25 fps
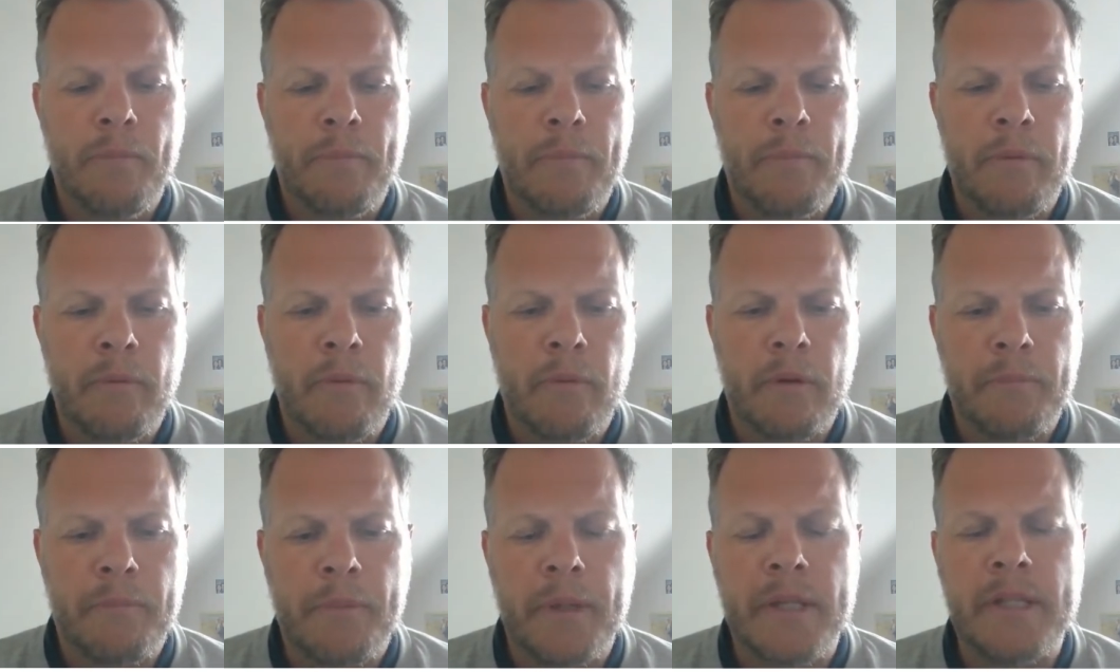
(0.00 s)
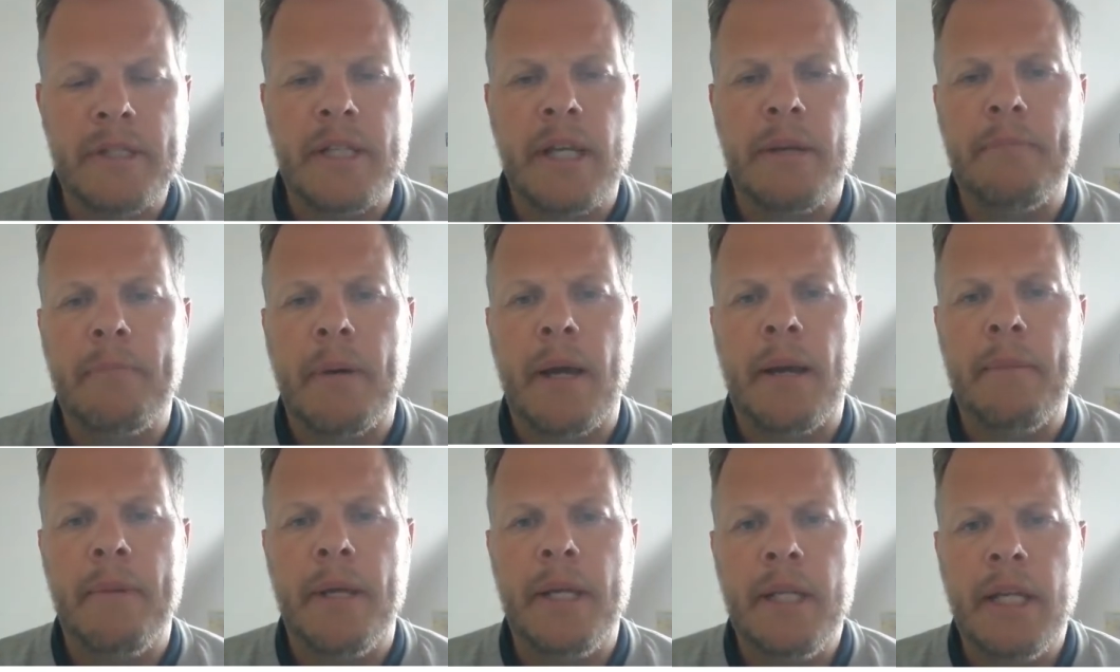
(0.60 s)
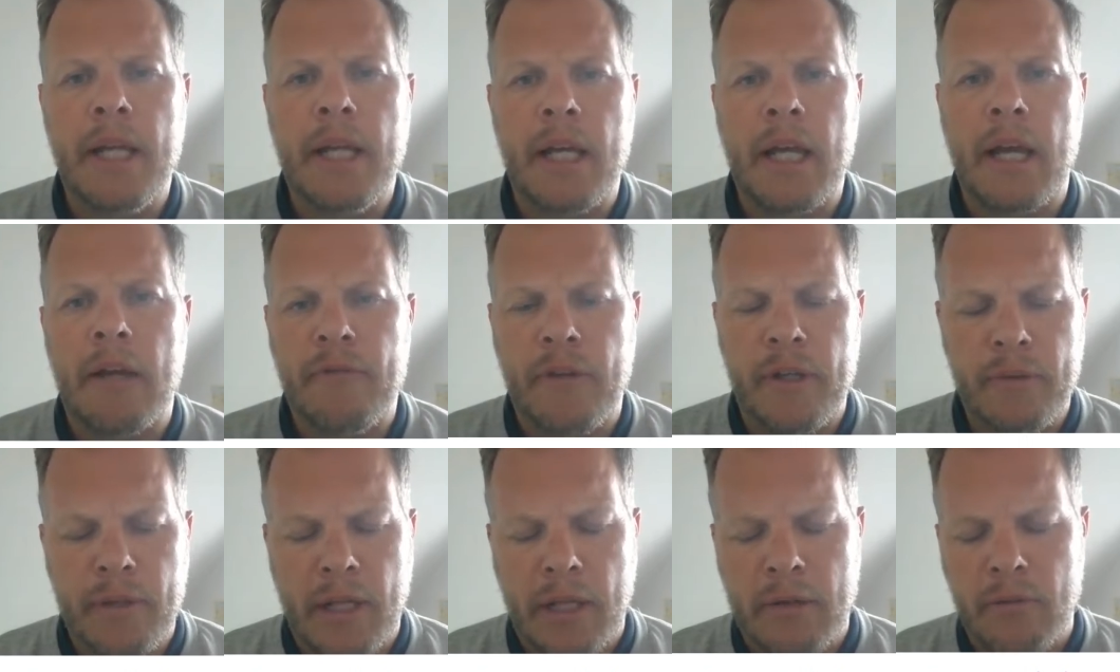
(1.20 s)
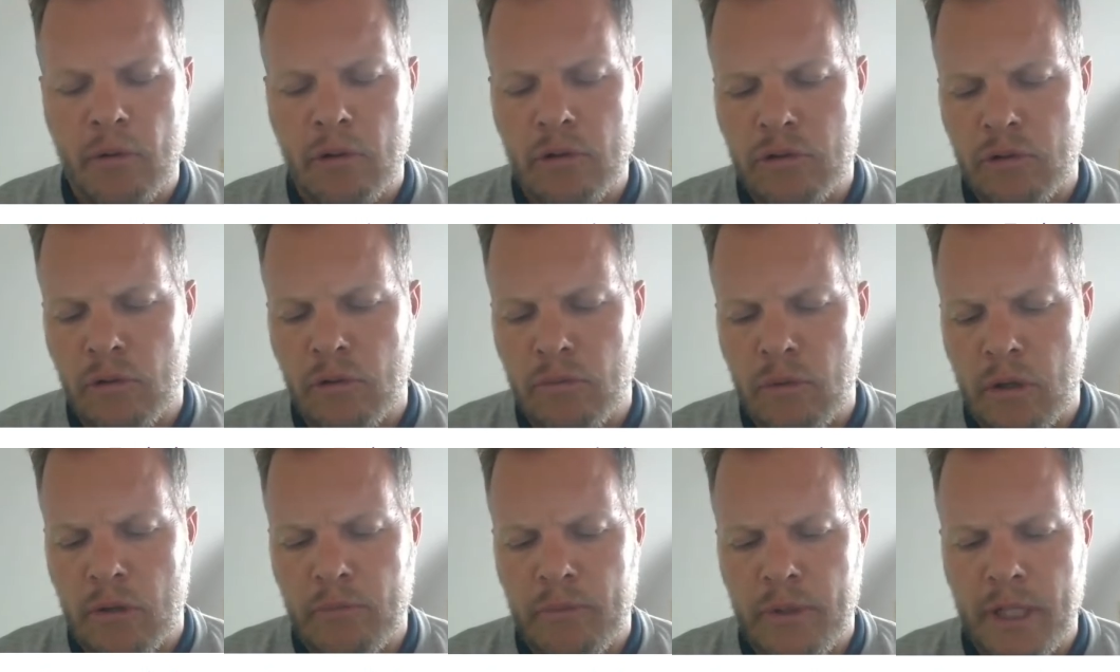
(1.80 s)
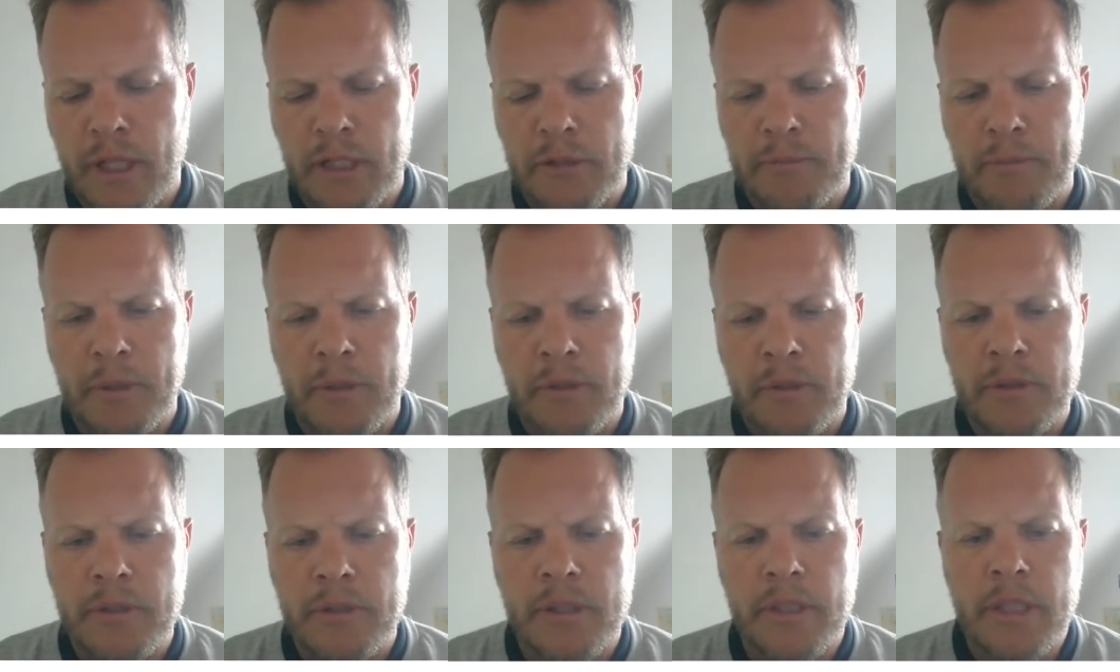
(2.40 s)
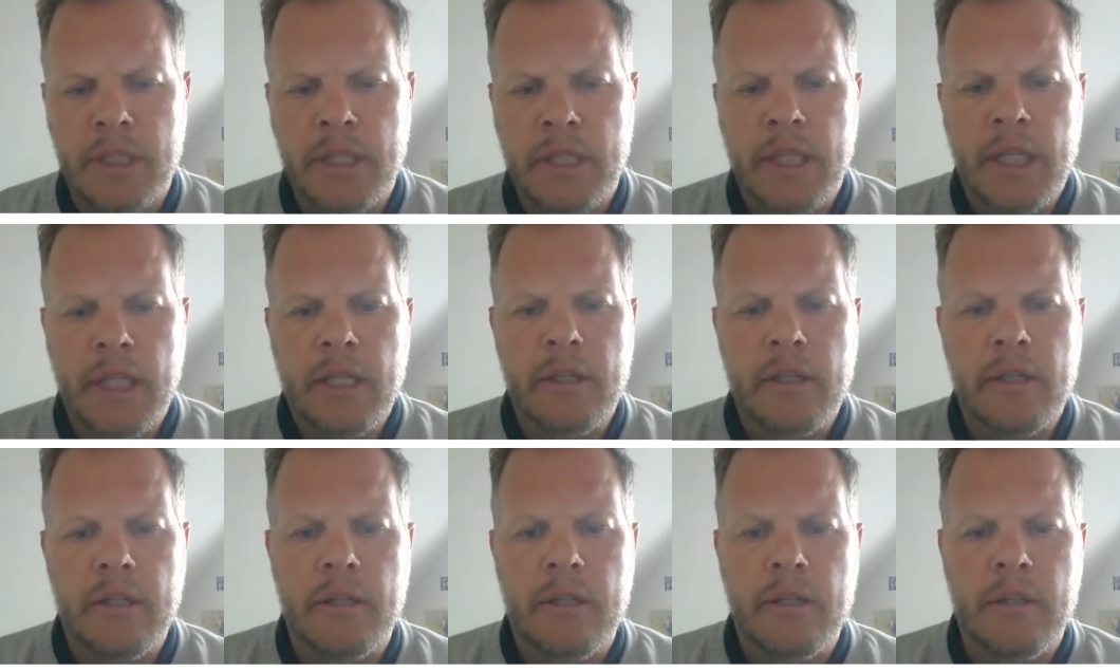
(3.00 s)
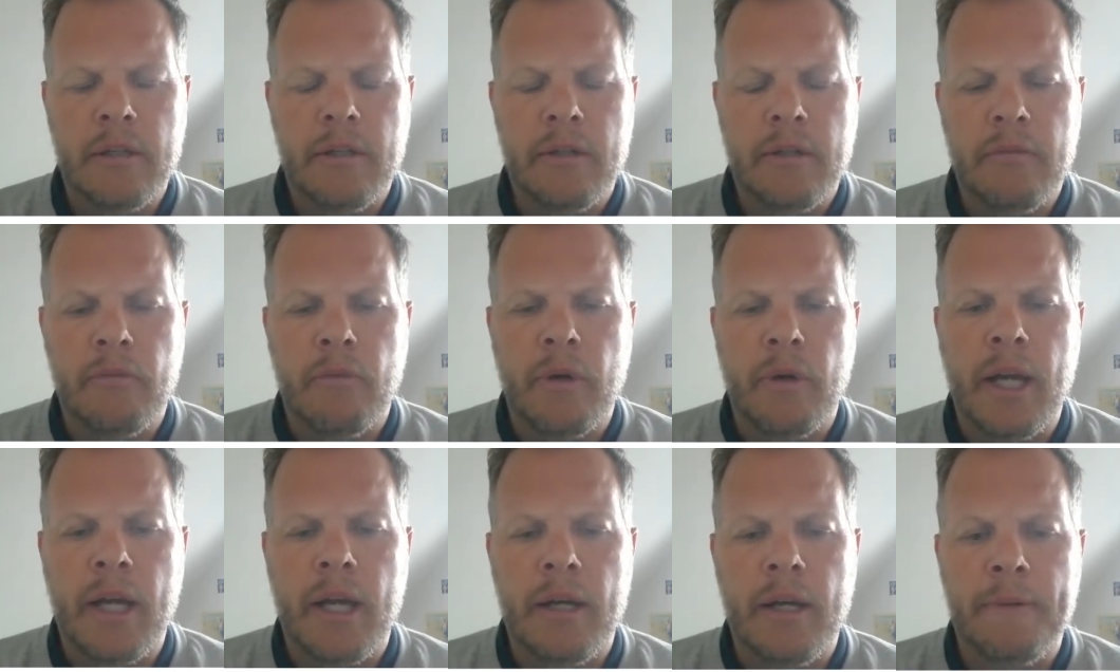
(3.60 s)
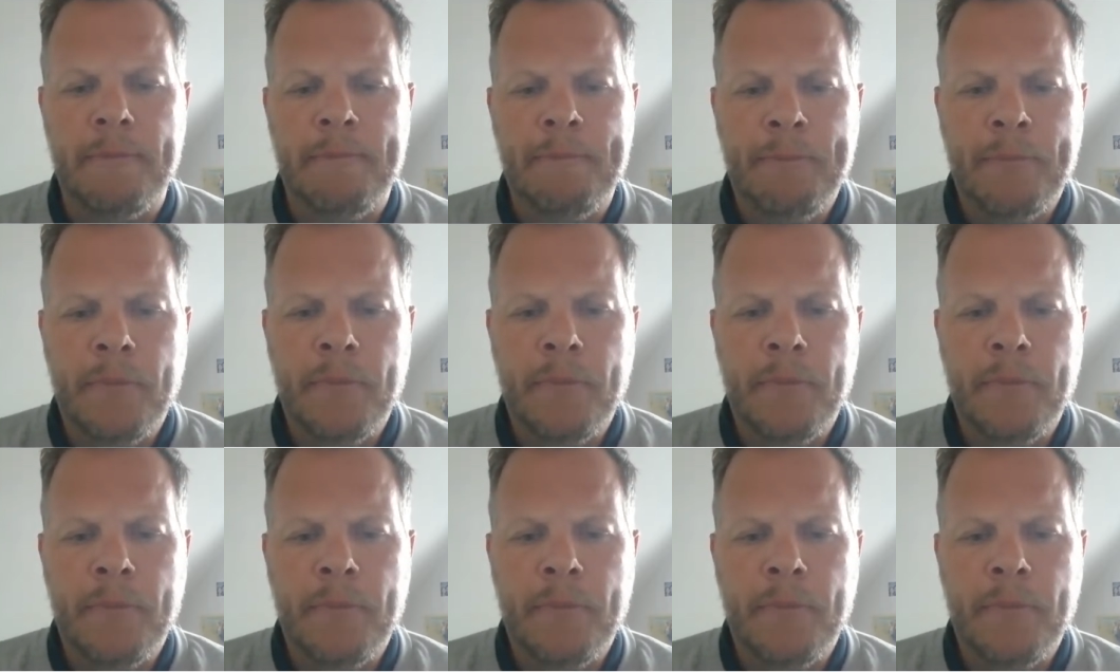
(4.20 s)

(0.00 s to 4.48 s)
what's been said by many, and I think that also what we experience, where